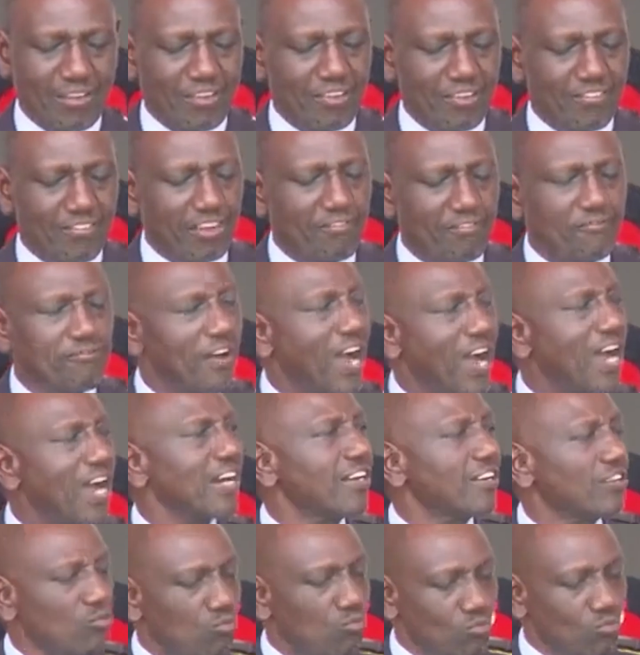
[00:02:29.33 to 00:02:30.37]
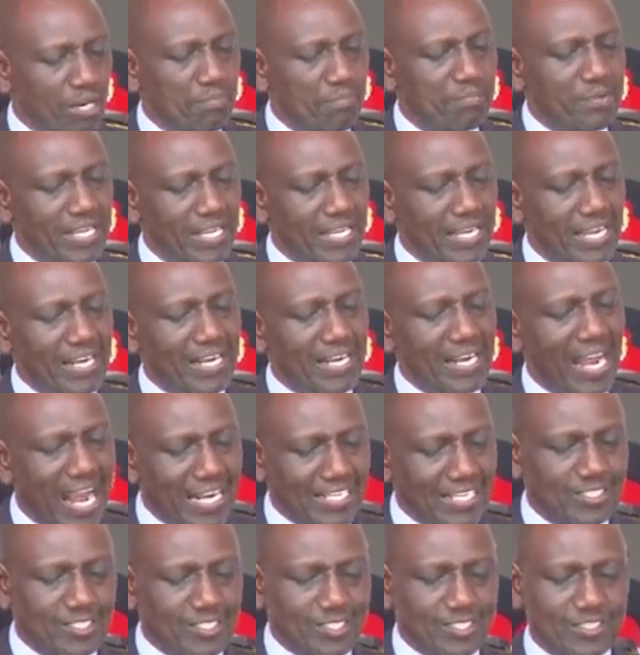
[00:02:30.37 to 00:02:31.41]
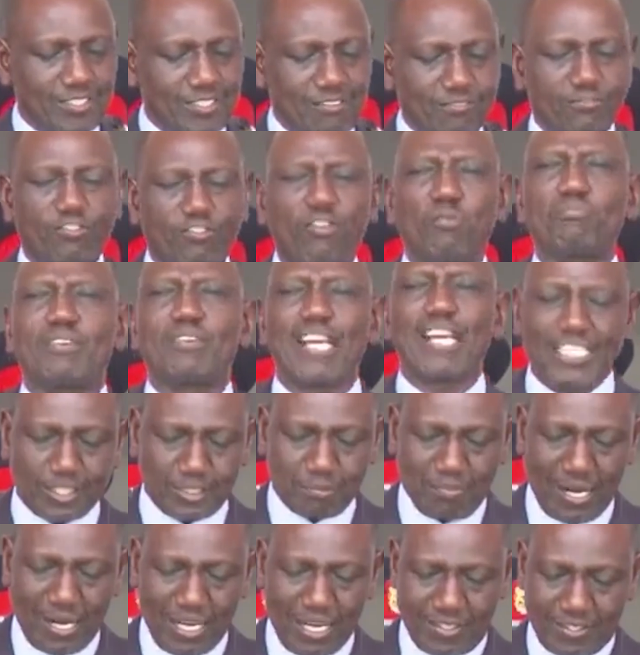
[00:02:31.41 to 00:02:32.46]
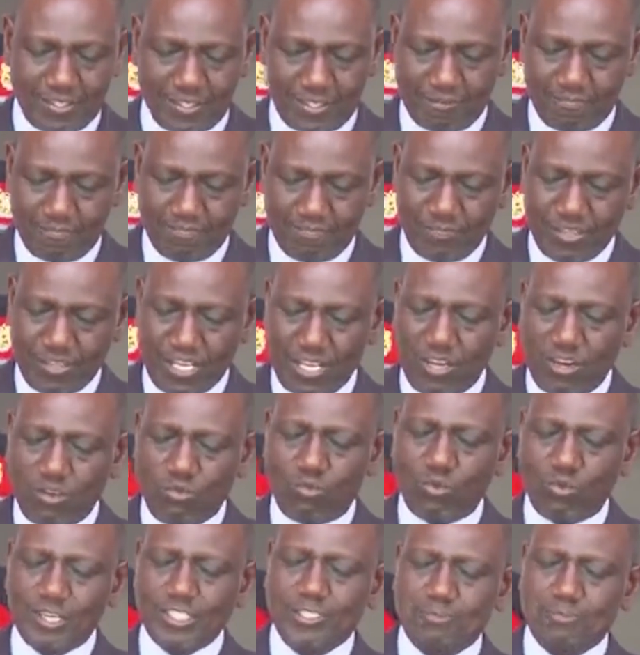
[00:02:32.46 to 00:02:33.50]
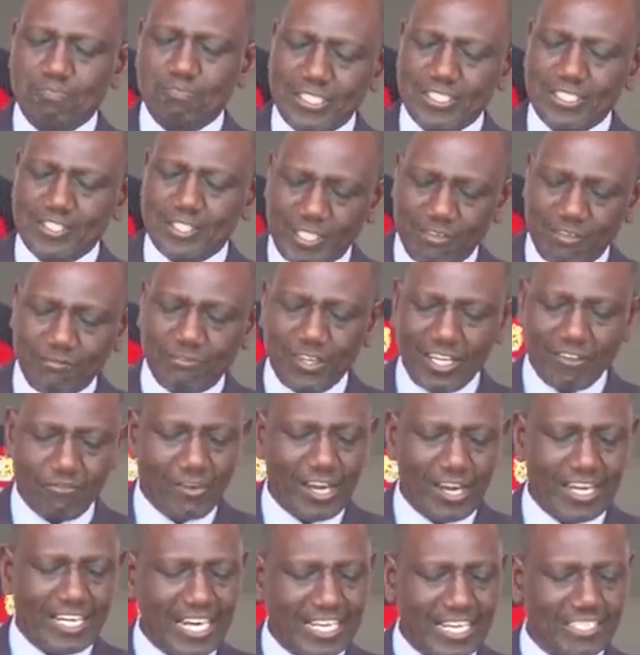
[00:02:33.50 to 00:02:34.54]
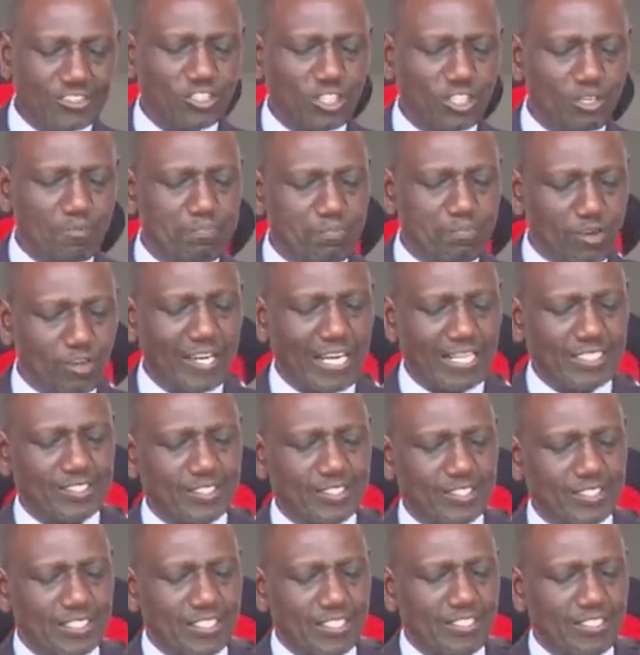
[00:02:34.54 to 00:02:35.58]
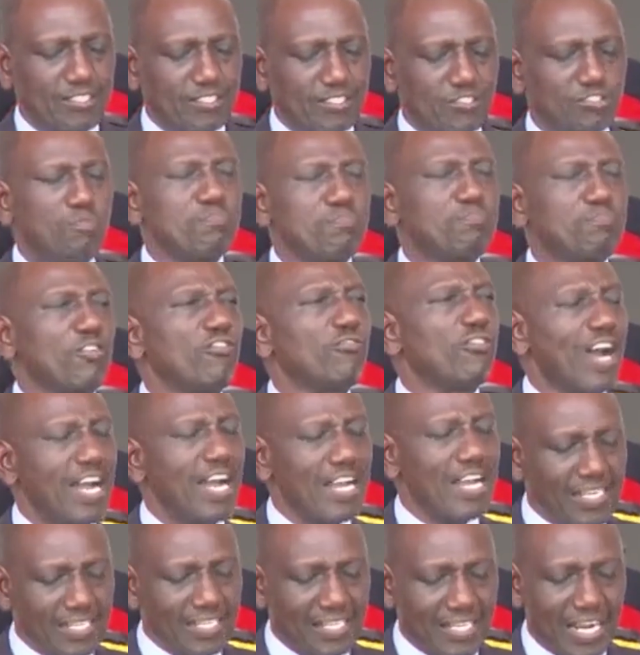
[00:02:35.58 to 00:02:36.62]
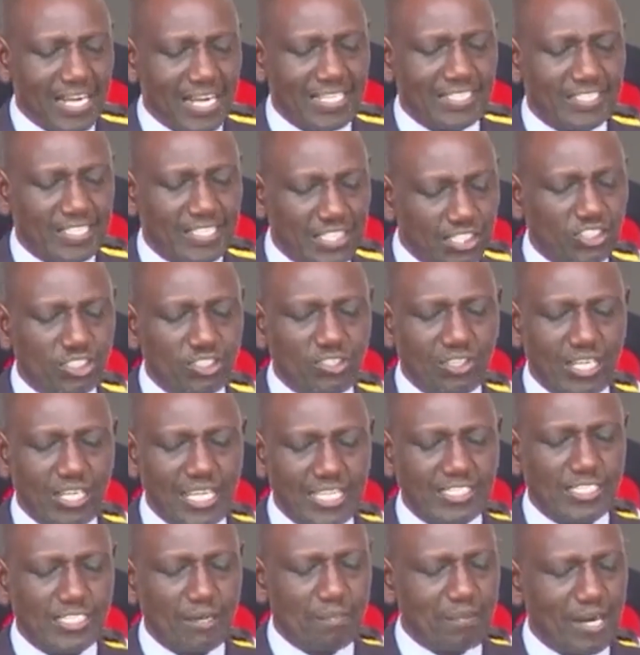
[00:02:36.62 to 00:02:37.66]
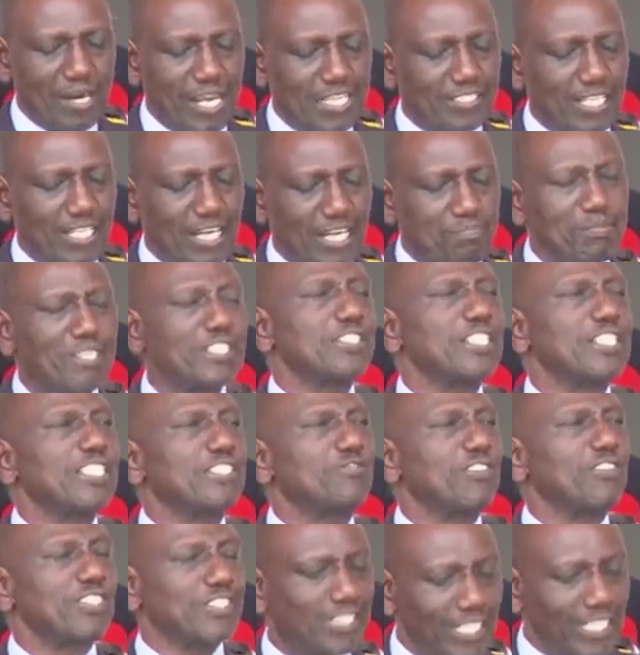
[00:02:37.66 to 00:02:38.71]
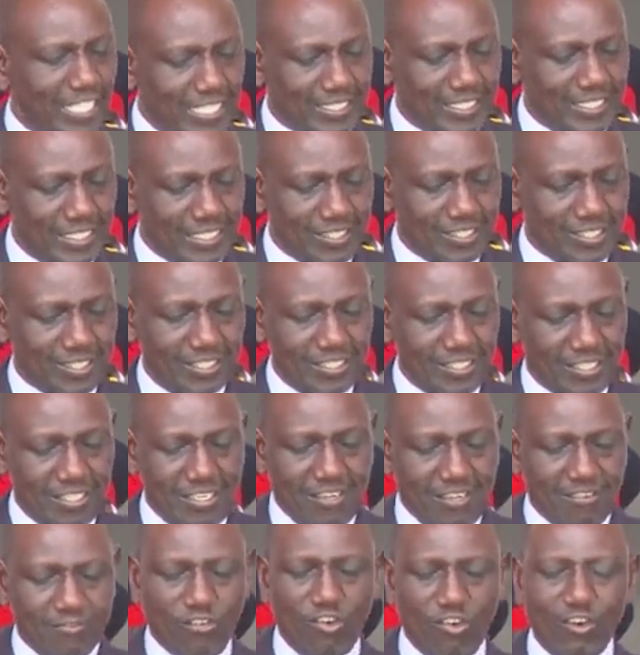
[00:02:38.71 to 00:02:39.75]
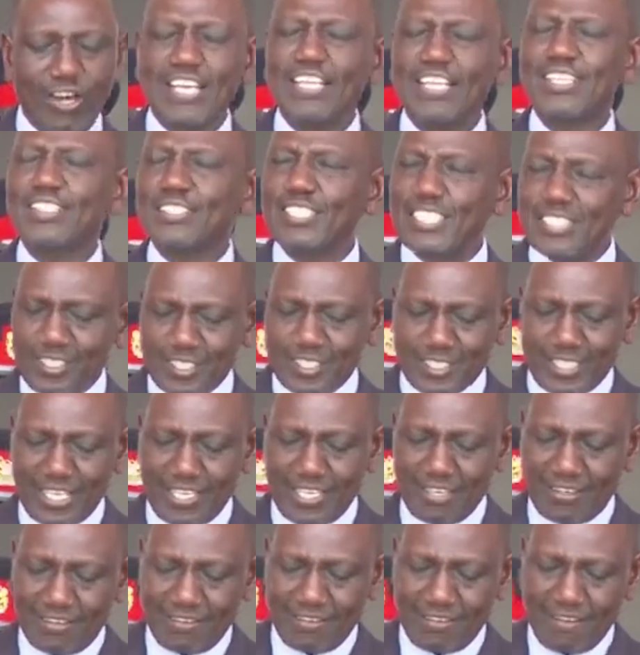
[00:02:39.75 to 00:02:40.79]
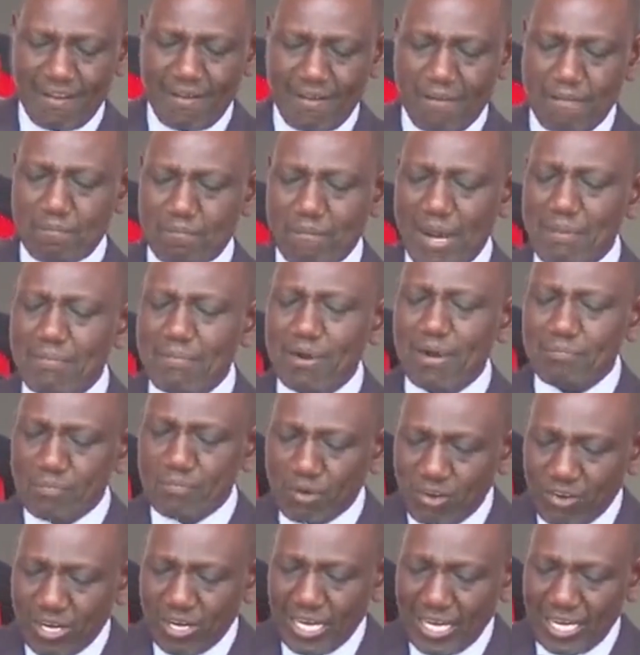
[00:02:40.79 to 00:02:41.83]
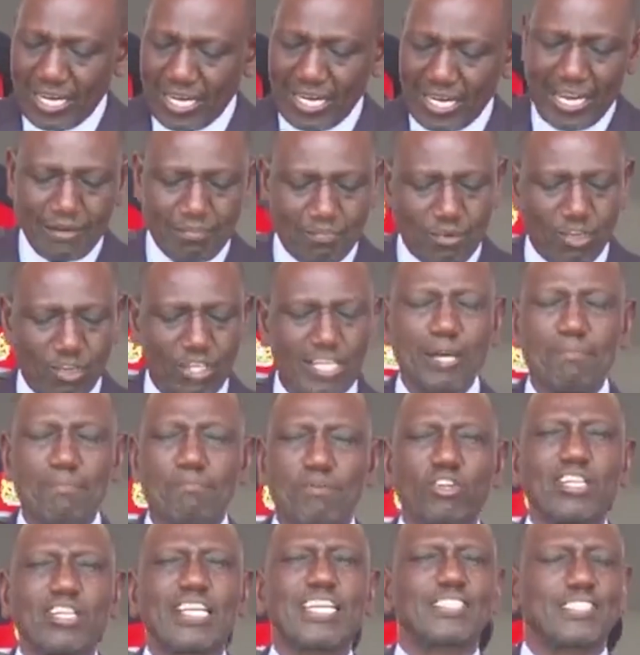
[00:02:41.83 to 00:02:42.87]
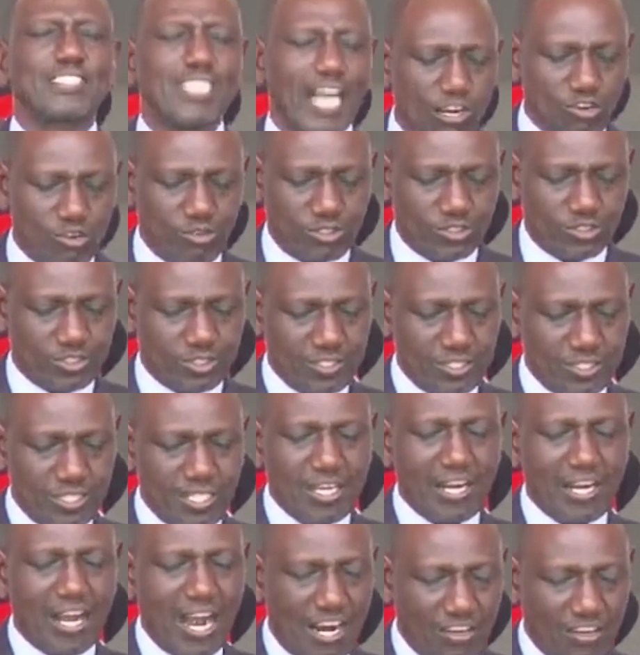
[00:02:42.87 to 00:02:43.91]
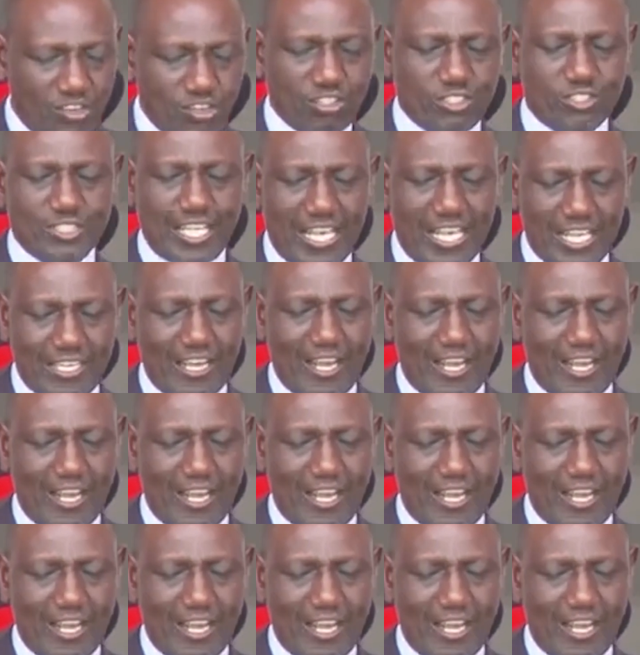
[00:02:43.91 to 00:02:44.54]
The fund will be enhanced from next month with specific financial products to provide additional enterprise and business facilities for existing mama mboga and border SACCOs across Kenya.